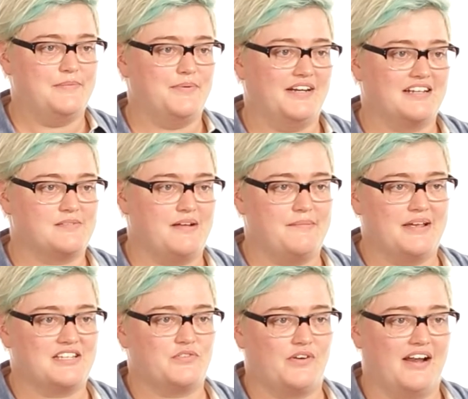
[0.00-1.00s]
keep it as my
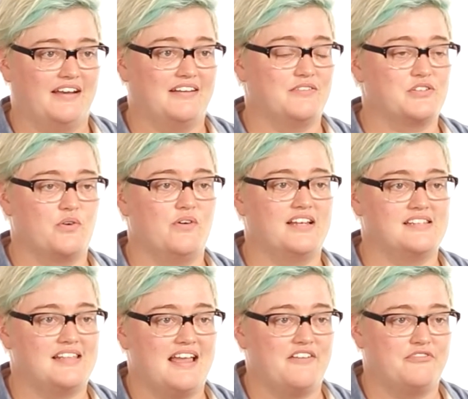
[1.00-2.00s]
best friend. It was
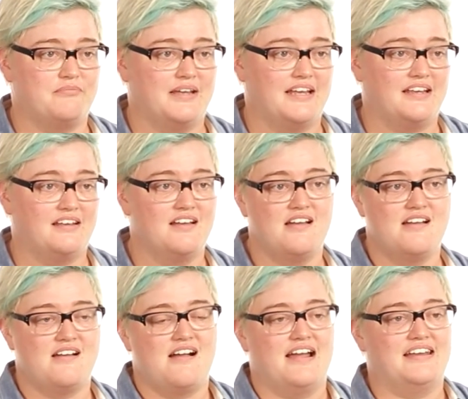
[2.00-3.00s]
always there for me.
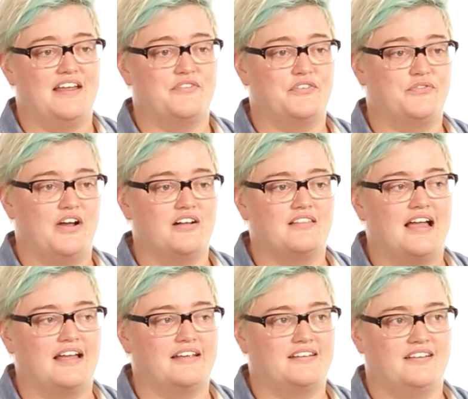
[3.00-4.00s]
I never felt
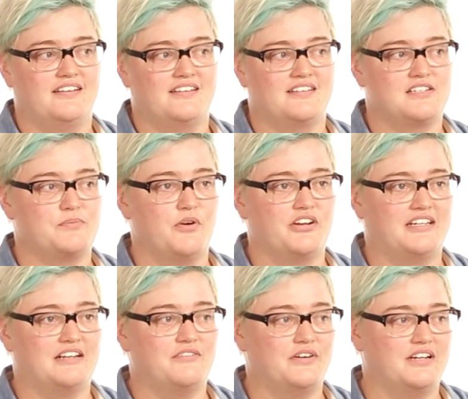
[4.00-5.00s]
like
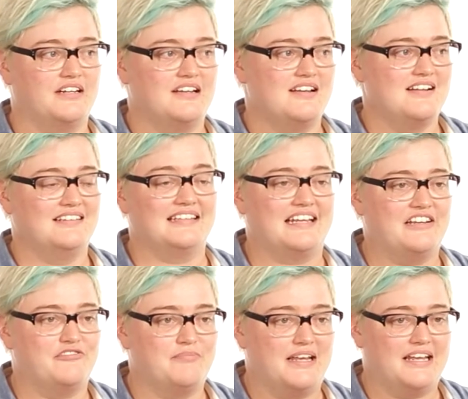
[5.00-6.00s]
smoking would
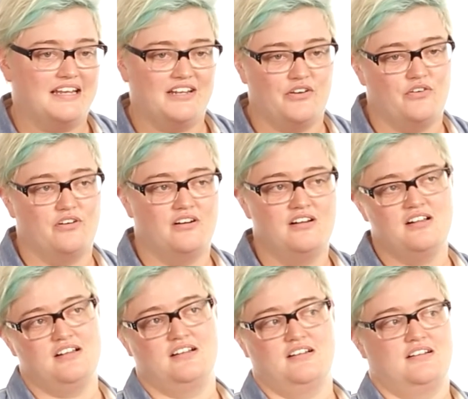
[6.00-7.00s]
leave me or
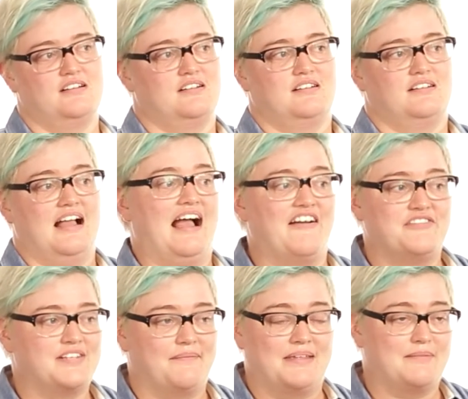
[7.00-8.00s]

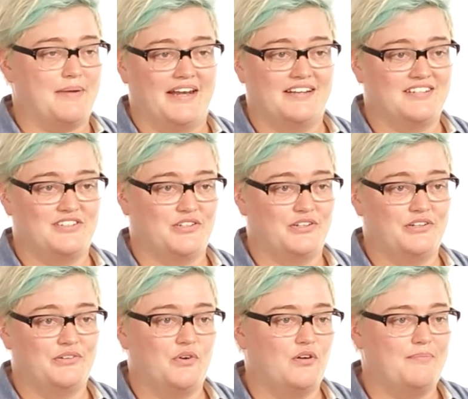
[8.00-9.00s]
have something better to
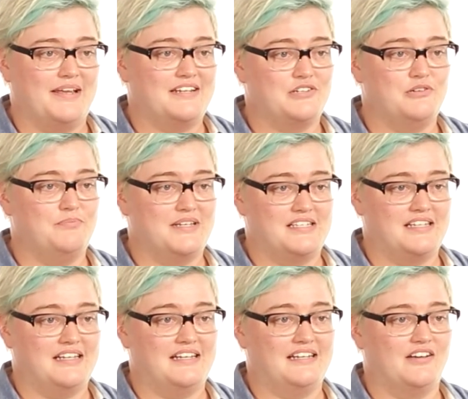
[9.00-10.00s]
do or be too
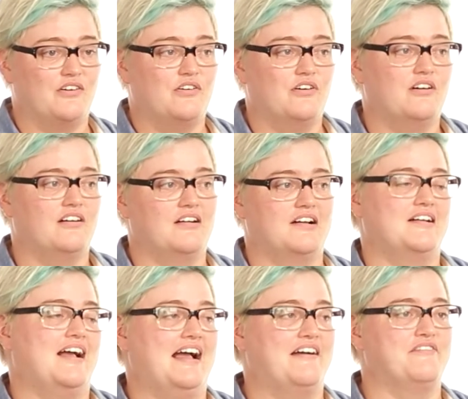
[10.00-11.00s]
busy or
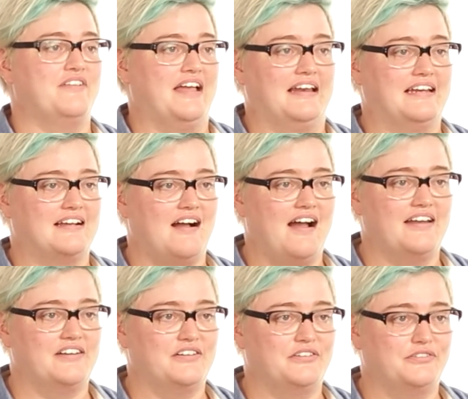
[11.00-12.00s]
have any
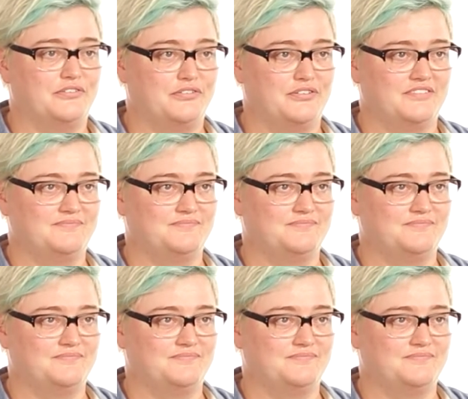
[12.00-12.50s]
kind of